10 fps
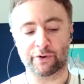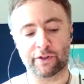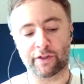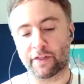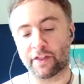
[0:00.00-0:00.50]

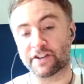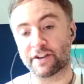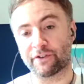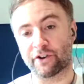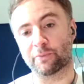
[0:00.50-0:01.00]
other than the
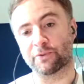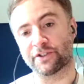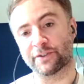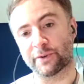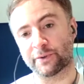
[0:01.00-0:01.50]
different
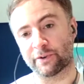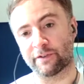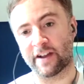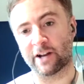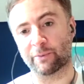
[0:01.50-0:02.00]
options which were
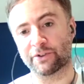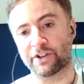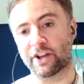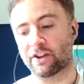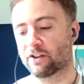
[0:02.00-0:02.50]
available to you?